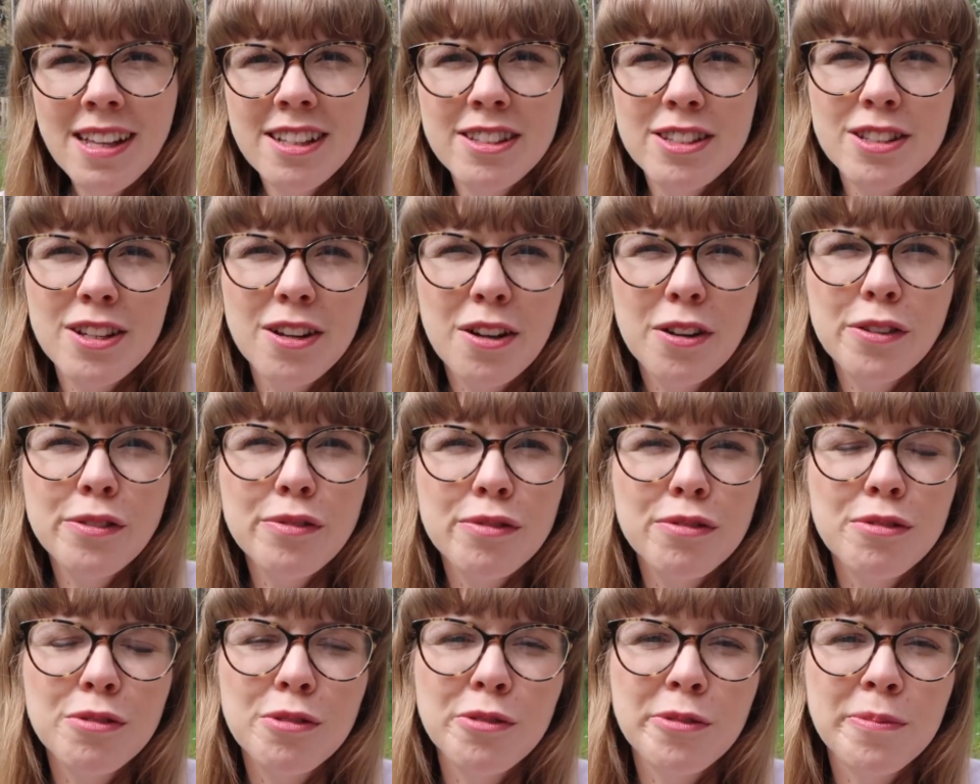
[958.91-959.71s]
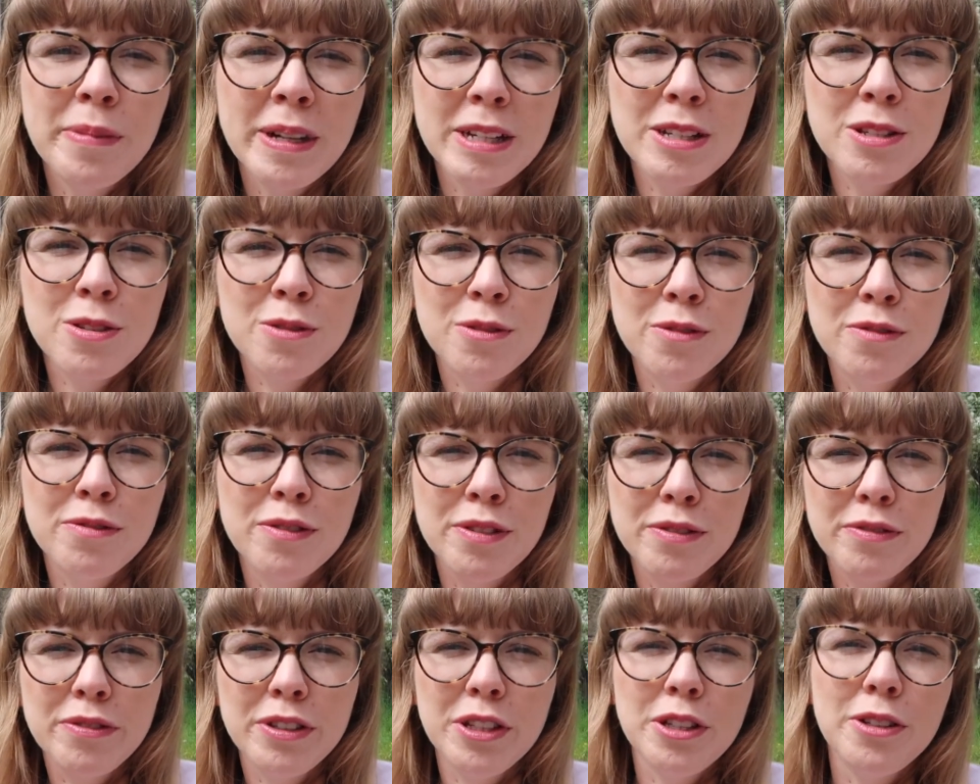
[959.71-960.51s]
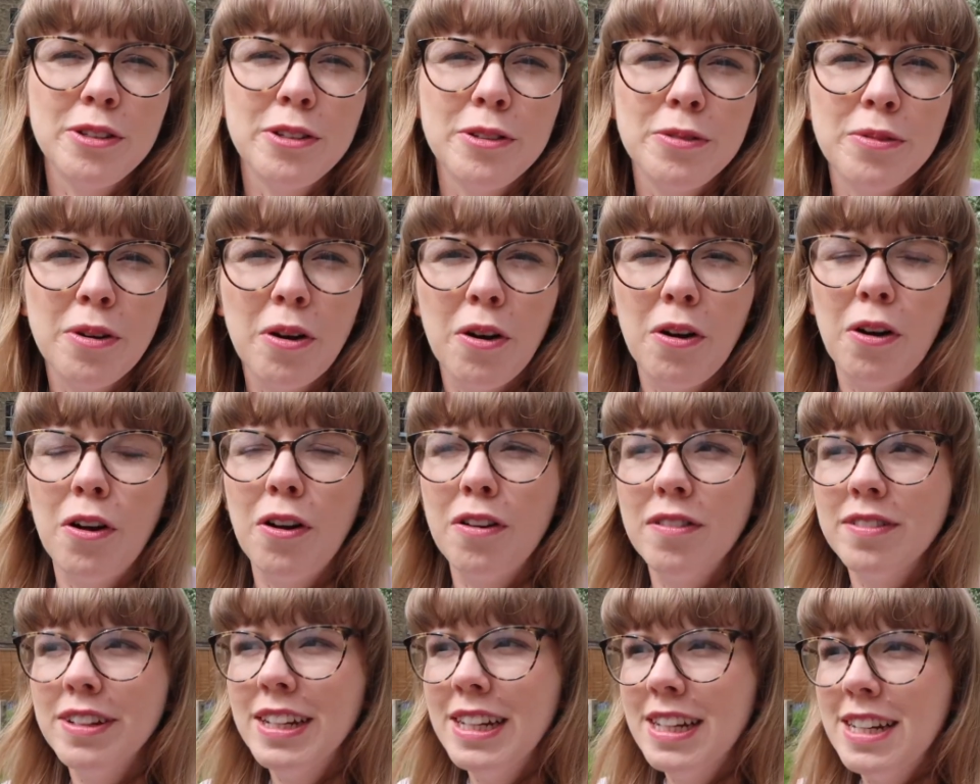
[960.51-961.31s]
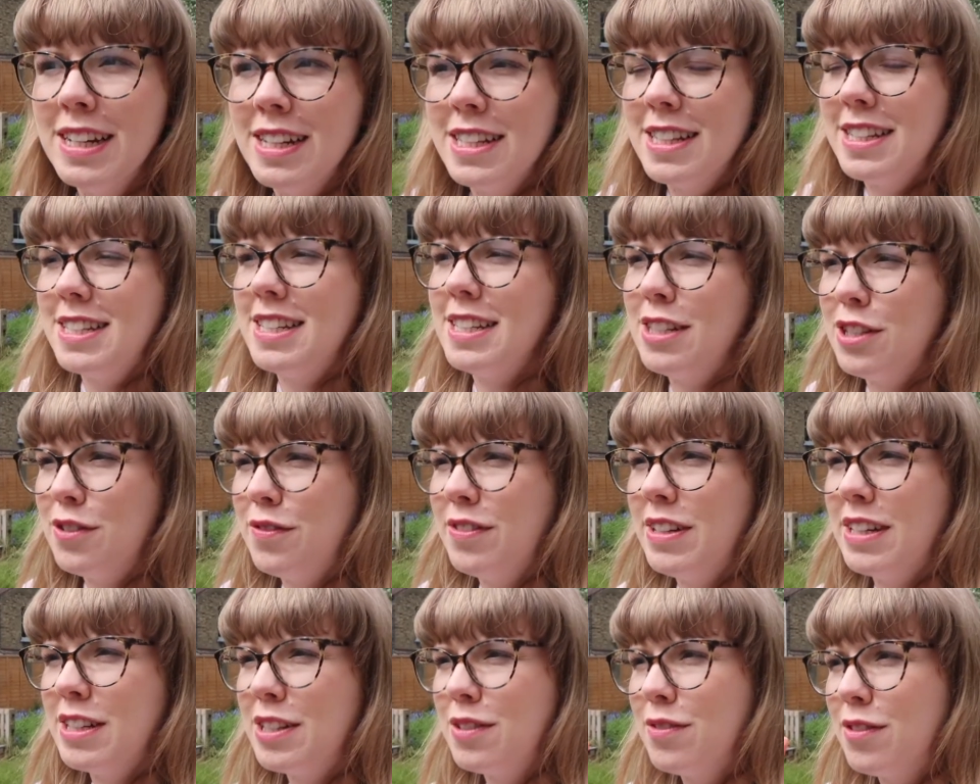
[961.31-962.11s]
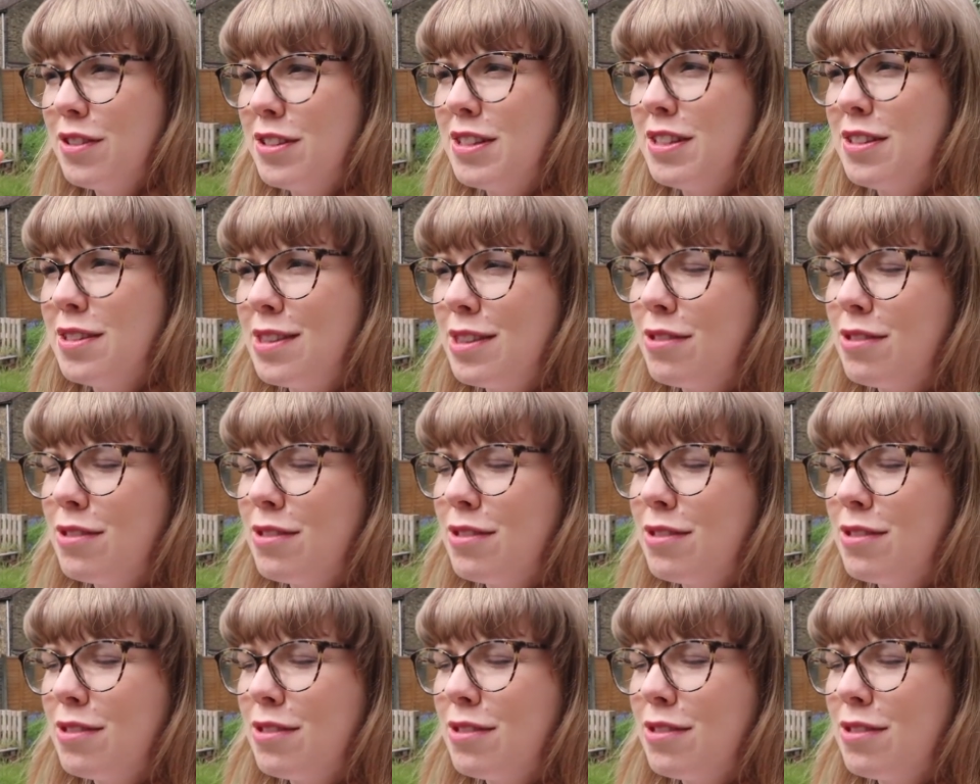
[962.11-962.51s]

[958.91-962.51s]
So overall, my sort of review of Stitch Fix versus